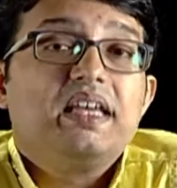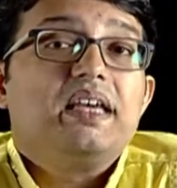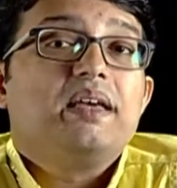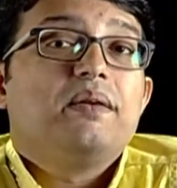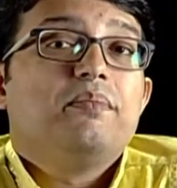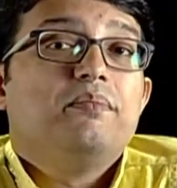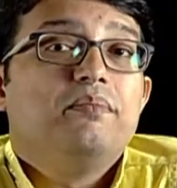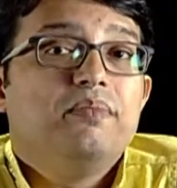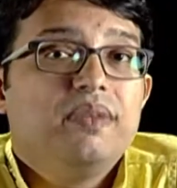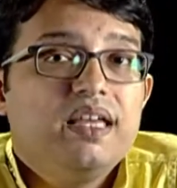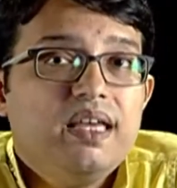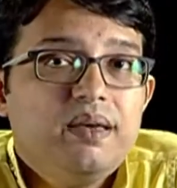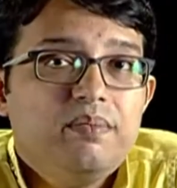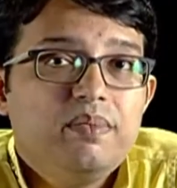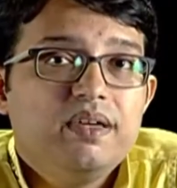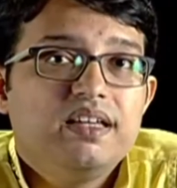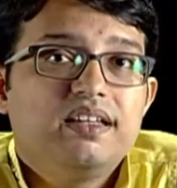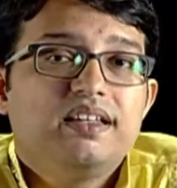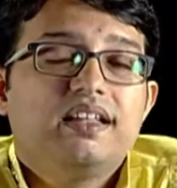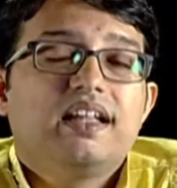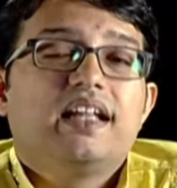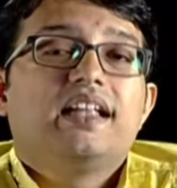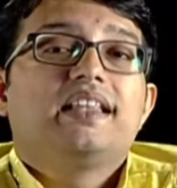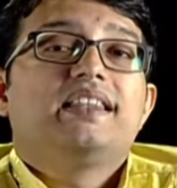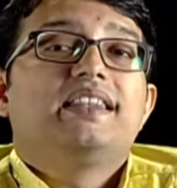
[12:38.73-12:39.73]

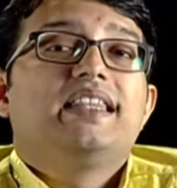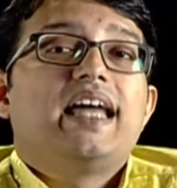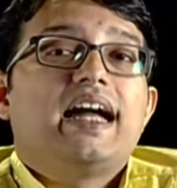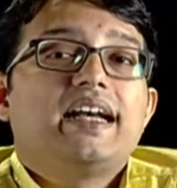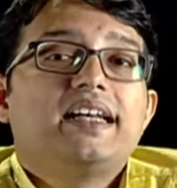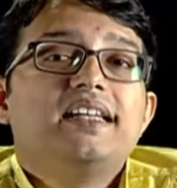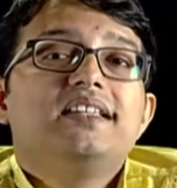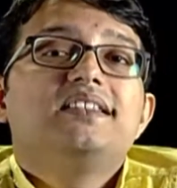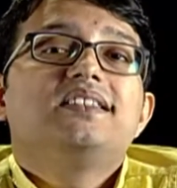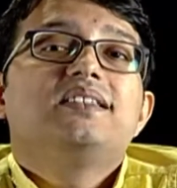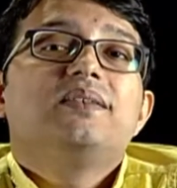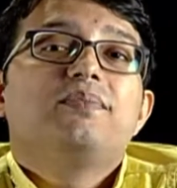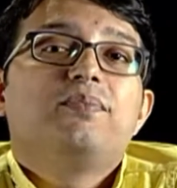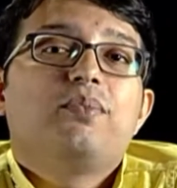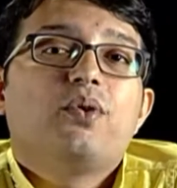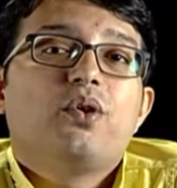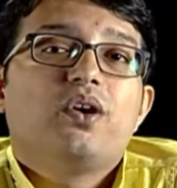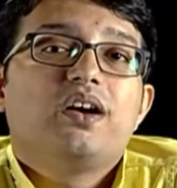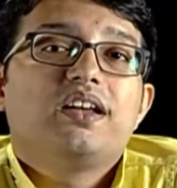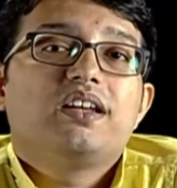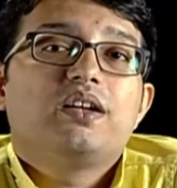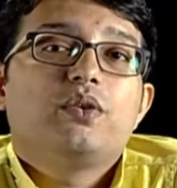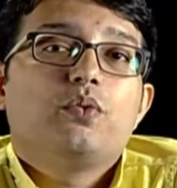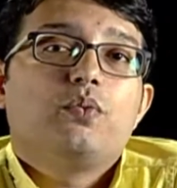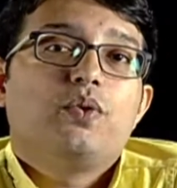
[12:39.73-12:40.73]
Maybe that is the
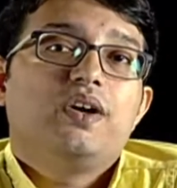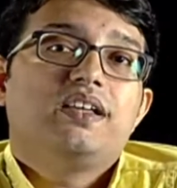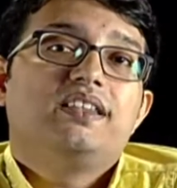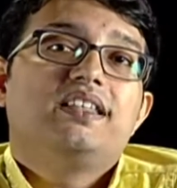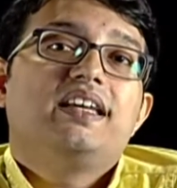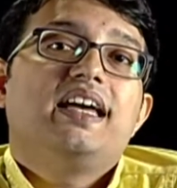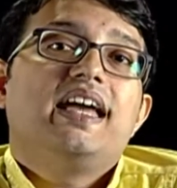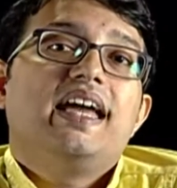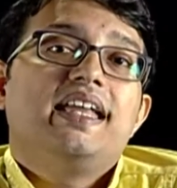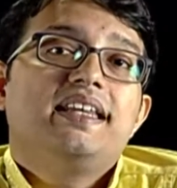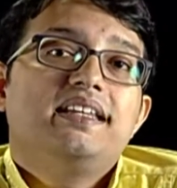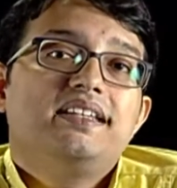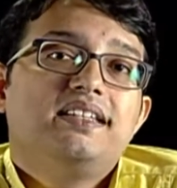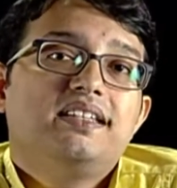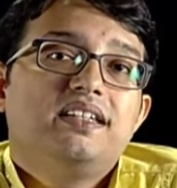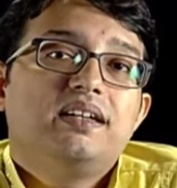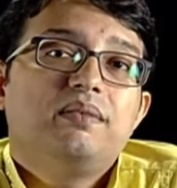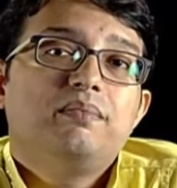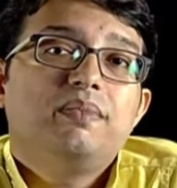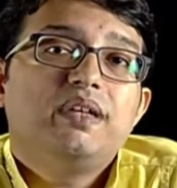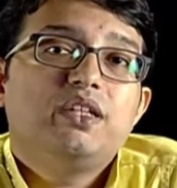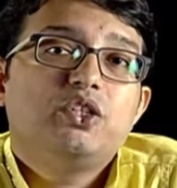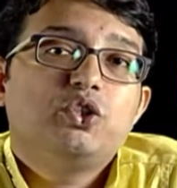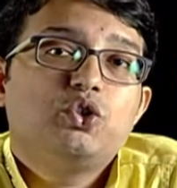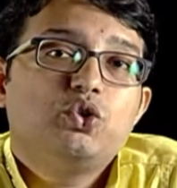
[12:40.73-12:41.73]
point where the editor
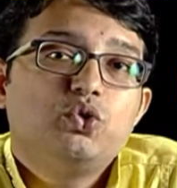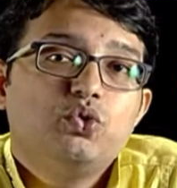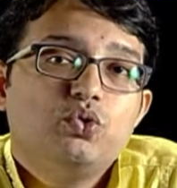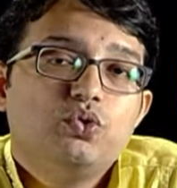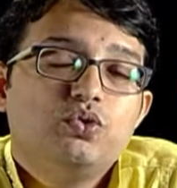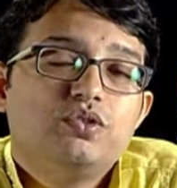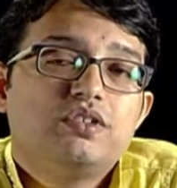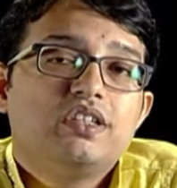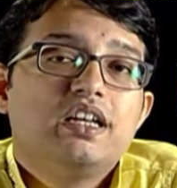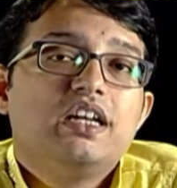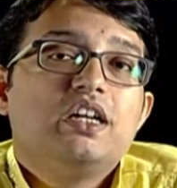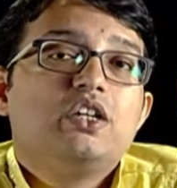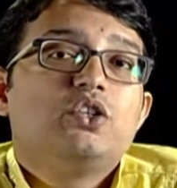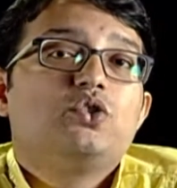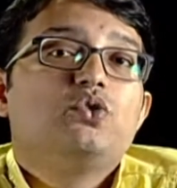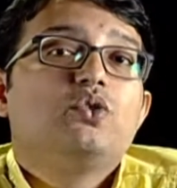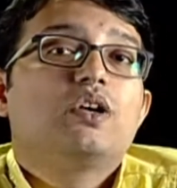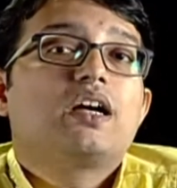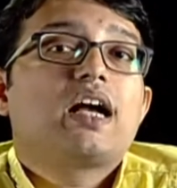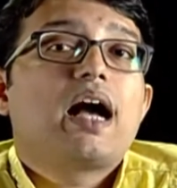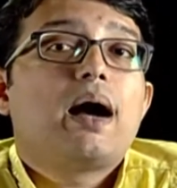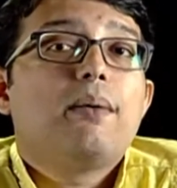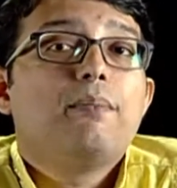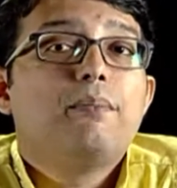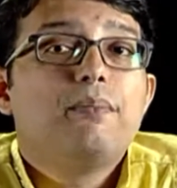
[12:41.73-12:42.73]
may choose to
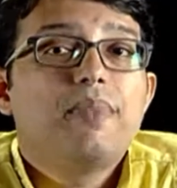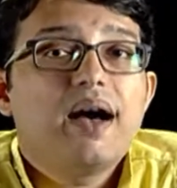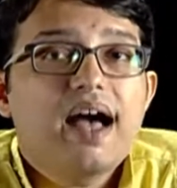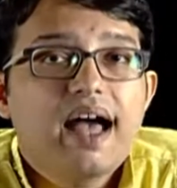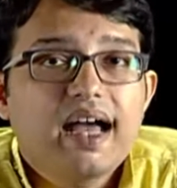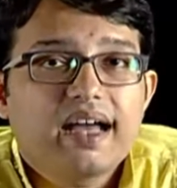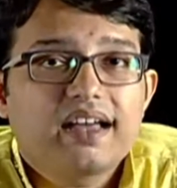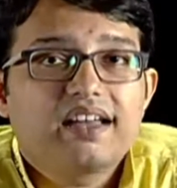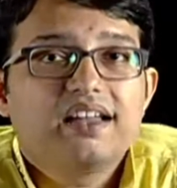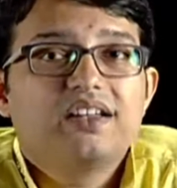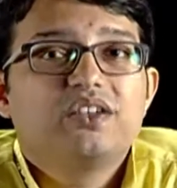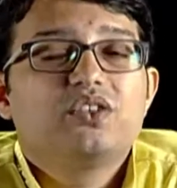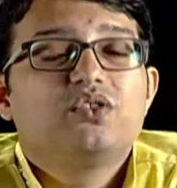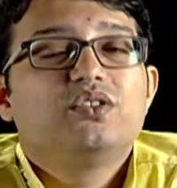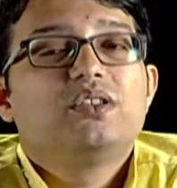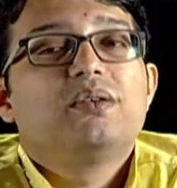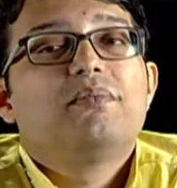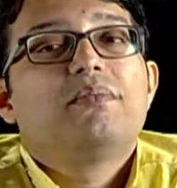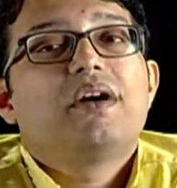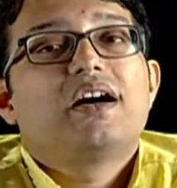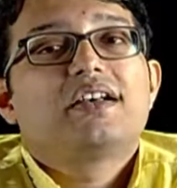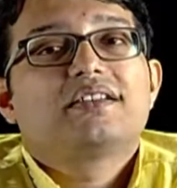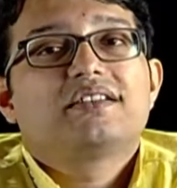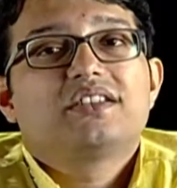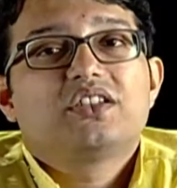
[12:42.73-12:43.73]
come back to the
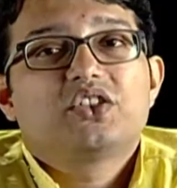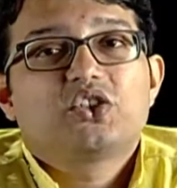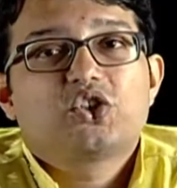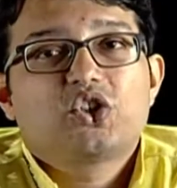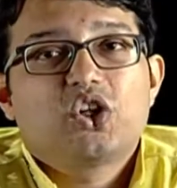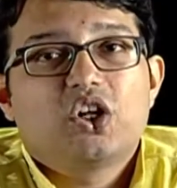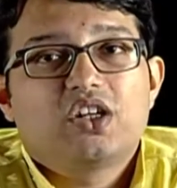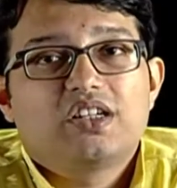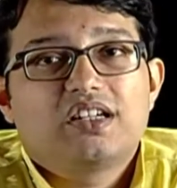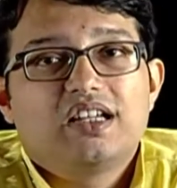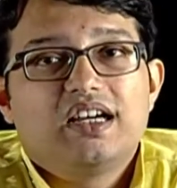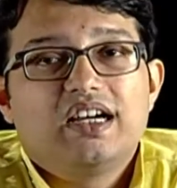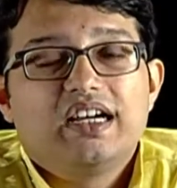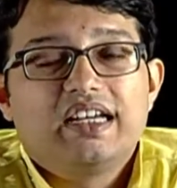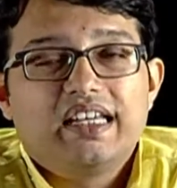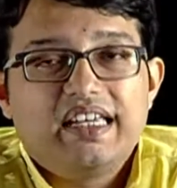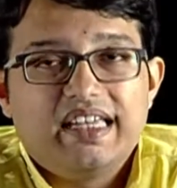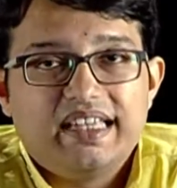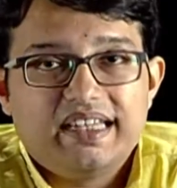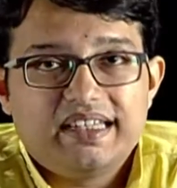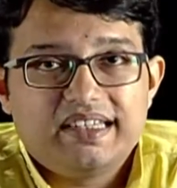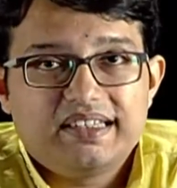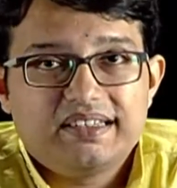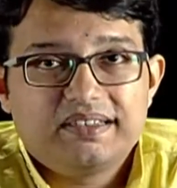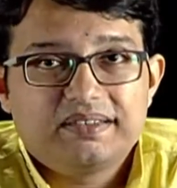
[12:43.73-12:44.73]
master shot again.